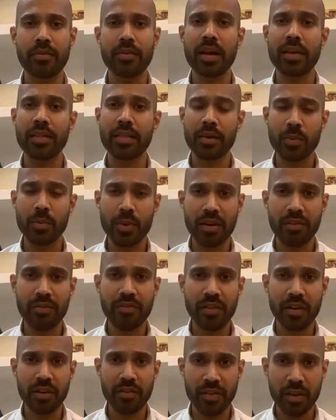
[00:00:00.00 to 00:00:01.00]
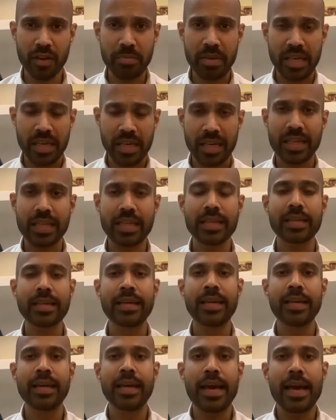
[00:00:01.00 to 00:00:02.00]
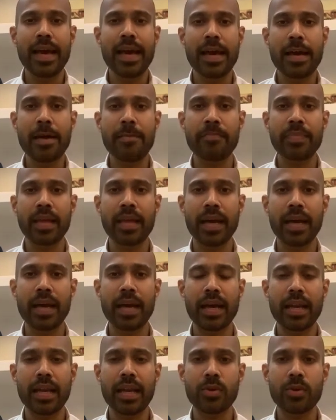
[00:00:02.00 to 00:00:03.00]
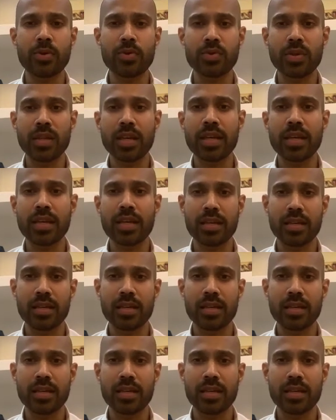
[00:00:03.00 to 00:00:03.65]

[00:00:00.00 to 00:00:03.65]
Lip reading: I think we are far, far behind. And I also like,